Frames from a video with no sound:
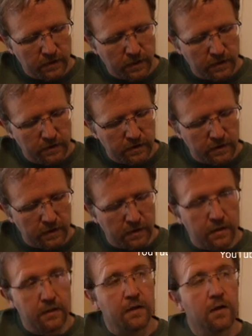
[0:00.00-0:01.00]
And
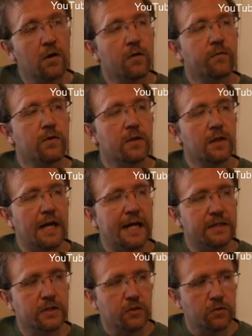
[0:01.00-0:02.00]
then for the
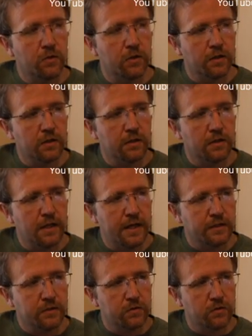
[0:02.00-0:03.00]
last chord
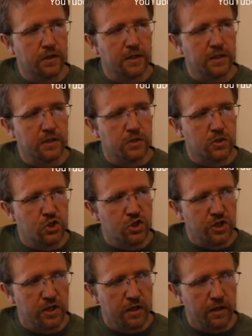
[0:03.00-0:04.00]
is
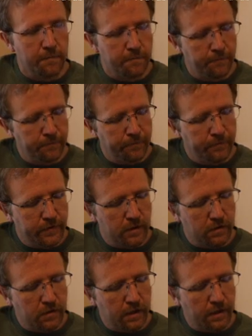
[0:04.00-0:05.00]
G.
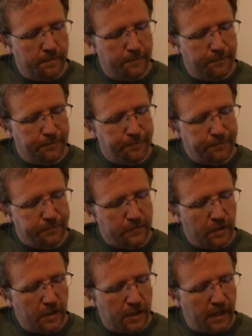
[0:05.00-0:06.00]
All right?
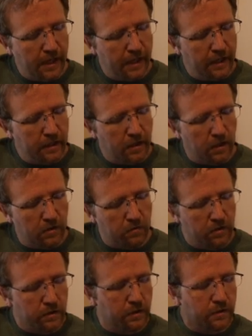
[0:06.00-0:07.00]
And all
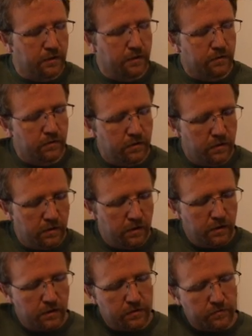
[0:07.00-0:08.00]
we're going to do
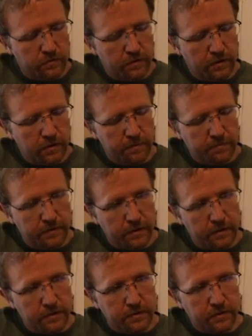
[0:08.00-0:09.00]
is we're going to keep
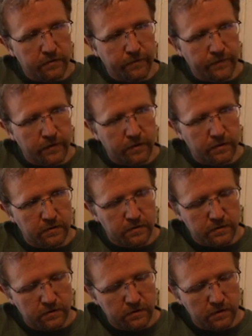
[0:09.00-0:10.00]
these 2
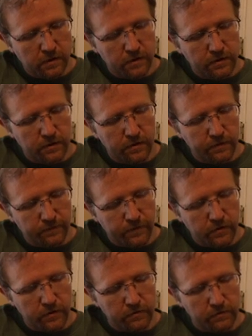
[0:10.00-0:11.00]
fingers, our 3rd and
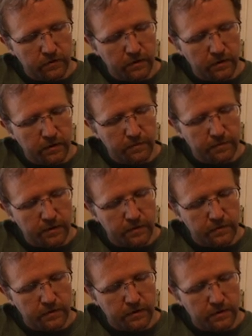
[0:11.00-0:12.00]
4th, we're going to keep
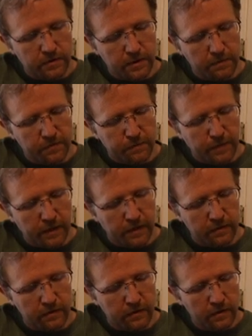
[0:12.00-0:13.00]
those in the same spot.